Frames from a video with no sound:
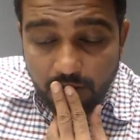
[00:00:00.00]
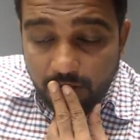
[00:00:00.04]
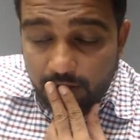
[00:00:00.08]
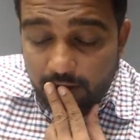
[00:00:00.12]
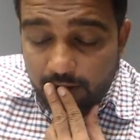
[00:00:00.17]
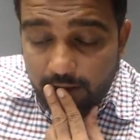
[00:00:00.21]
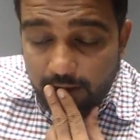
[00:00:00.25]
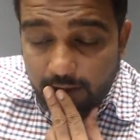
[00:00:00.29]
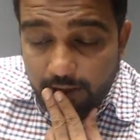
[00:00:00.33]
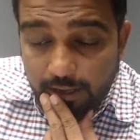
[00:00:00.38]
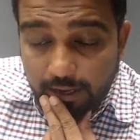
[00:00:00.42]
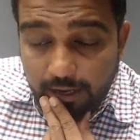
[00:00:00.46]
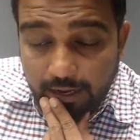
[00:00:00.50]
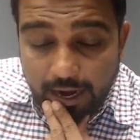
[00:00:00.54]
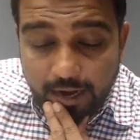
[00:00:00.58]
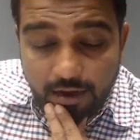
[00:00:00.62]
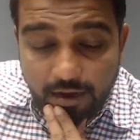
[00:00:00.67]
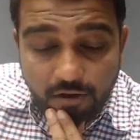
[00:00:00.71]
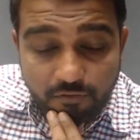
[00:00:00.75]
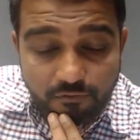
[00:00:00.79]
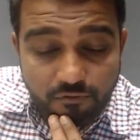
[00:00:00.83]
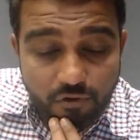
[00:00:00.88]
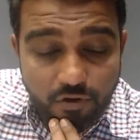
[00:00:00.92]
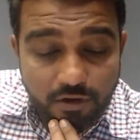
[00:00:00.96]
I kind
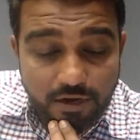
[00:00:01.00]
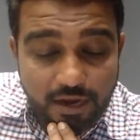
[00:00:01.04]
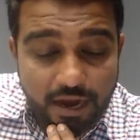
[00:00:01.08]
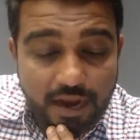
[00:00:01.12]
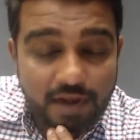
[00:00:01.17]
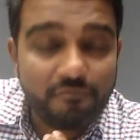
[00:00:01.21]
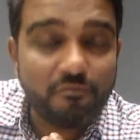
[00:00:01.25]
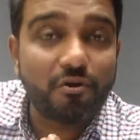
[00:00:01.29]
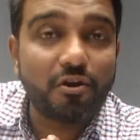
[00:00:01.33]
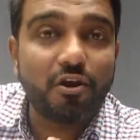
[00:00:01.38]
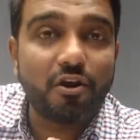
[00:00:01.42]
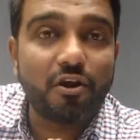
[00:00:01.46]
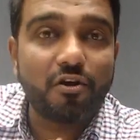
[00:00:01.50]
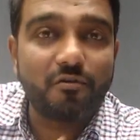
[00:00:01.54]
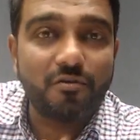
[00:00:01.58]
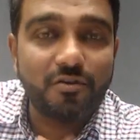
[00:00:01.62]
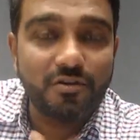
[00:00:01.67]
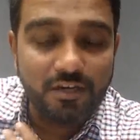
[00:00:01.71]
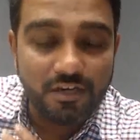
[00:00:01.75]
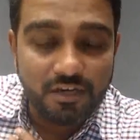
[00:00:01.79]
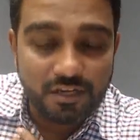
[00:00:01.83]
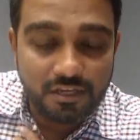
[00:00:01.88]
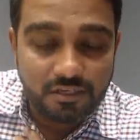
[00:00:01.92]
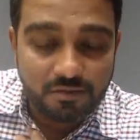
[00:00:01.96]
of don't get what your
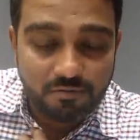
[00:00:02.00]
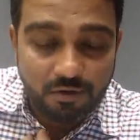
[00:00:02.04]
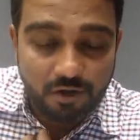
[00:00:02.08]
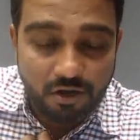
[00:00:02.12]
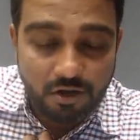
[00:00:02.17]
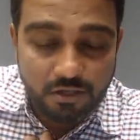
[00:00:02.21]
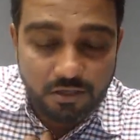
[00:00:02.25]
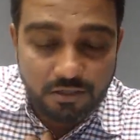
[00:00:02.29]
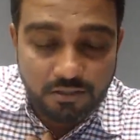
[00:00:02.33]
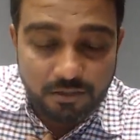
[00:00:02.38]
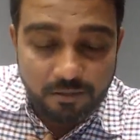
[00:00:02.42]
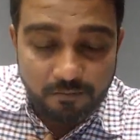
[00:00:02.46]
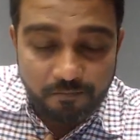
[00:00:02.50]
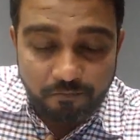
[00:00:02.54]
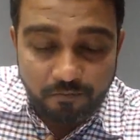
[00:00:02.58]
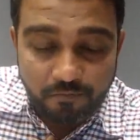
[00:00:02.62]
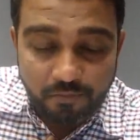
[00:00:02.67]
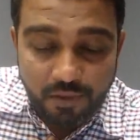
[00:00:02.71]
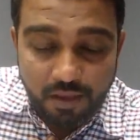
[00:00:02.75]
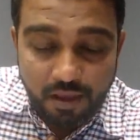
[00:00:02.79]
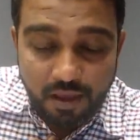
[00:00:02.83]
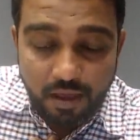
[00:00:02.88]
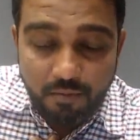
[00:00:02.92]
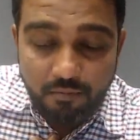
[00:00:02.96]
question is because,
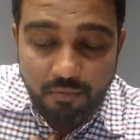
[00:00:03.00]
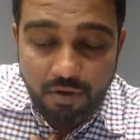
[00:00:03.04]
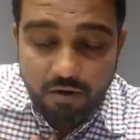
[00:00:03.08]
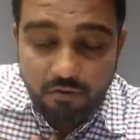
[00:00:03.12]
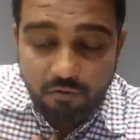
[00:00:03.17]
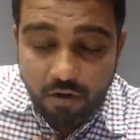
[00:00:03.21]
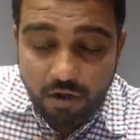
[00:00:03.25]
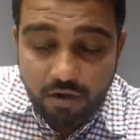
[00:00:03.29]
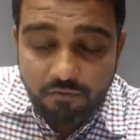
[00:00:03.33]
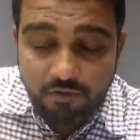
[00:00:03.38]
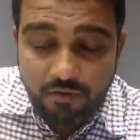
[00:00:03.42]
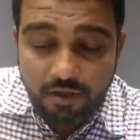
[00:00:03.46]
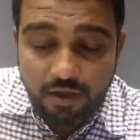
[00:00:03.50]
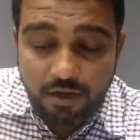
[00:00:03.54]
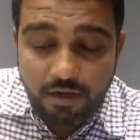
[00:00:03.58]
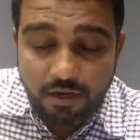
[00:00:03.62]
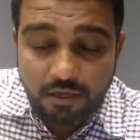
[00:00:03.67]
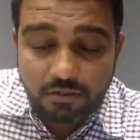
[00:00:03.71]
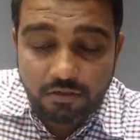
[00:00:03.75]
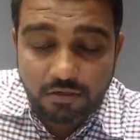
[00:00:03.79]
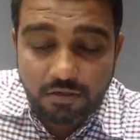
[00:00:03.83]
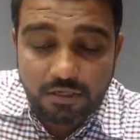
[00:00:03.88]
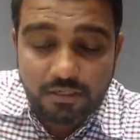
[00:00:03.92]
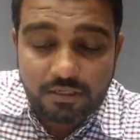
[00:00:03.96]
but what we
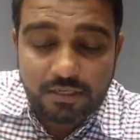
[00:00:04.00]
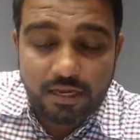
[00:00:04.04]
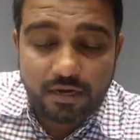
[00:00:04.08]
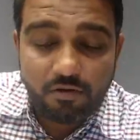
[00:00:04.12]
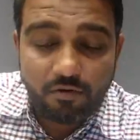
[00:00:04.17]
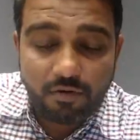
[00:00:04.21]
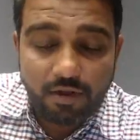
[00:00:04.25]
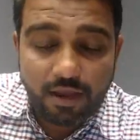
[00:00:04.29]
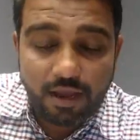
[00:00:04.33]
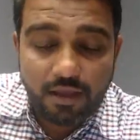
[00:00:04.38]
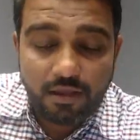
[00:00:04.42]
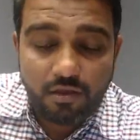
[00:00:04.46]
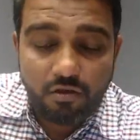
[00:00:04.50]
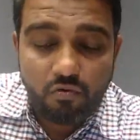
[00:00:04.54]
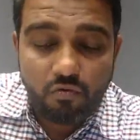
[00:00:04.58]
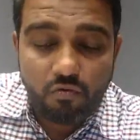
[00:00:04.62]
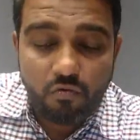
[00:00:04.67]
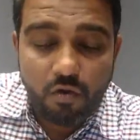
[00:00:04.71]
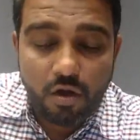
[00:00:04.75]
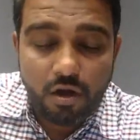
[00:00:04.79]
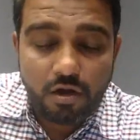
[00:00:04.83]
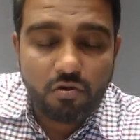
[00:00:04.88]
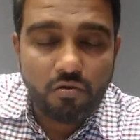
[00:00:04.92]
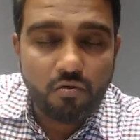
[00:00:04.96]
understood is that okay, you
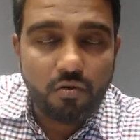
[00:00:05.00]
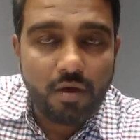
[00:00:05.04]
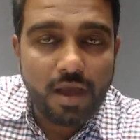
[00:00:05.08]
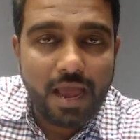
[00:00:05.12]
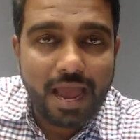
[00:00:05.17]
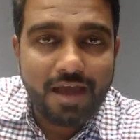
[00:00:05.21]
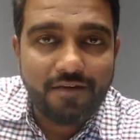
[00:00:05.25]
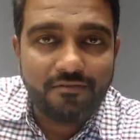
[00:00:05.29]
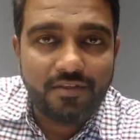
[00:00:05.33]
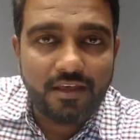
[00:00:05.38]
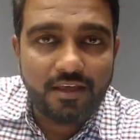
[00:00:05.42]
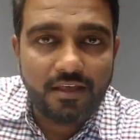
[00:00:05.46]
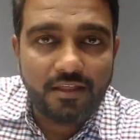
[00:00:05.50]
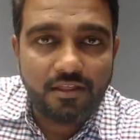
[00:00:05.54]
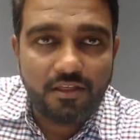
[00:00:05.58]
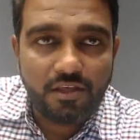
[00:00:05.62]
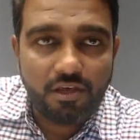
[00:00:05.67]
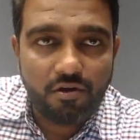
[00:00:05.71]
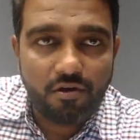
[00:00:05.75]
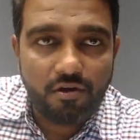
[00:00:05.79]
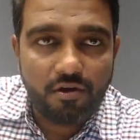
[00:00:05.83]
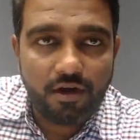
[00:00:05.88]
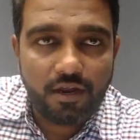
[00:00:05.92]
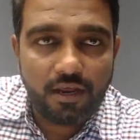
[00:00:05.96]
want to have the
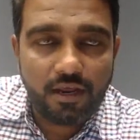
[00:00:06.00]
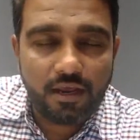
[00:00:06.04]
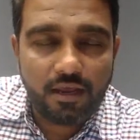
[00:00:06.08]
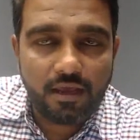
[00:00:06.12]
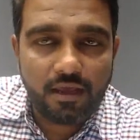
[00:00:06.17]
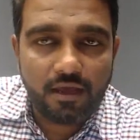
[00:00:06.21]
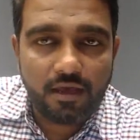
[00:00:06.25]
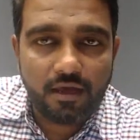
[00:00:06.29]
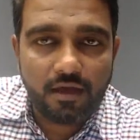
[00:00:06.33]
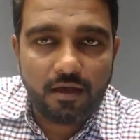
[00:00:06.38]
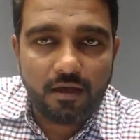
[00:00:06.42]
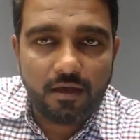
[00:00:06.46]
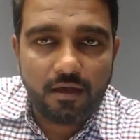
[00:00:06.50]
theory uh,